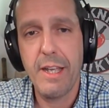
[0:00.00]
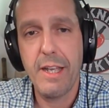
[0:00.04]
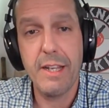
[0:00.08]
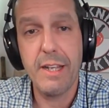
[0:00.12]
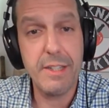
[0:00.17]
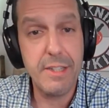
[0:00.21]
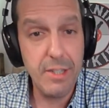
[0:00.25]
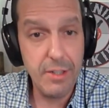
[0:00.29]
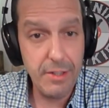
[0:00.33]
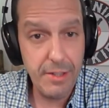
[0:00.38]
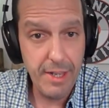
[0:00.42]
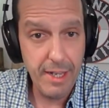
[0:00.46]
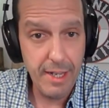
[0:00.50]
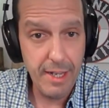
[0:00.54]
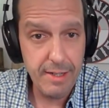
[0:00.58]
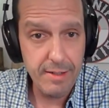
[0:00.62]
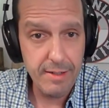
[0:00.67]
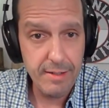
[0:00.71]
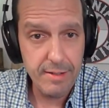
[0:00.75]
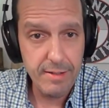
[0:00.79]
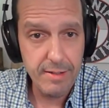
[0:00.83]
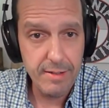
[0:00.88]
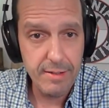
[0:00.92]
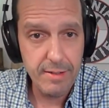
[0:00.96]
Until
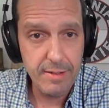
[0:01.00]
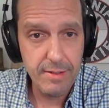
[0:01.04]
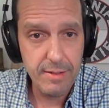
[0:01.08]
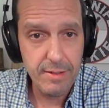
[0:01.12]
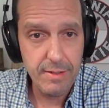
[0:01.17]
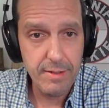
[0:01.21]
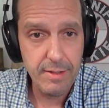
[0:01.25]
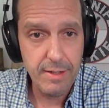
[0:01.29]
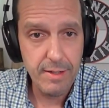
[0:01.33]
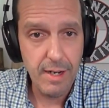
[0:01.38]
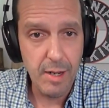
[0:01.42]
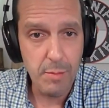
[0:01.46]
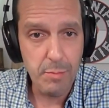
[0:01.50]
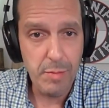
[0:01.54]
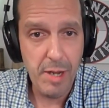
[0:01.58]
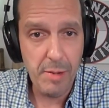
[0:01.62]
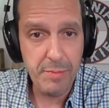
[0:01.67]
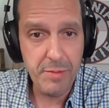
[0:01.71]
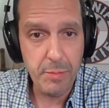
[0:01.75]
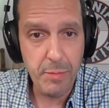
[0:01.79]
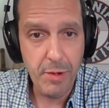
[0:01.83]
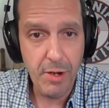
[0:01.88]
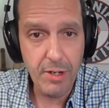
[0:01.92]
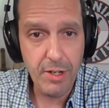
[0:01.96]
then, I'm
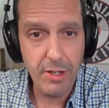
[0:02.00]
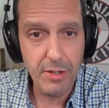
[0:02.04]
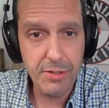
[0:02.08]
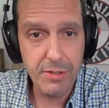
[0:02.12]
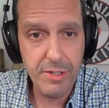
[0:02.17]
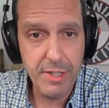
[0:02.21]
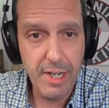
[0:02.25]
Bob DeMarco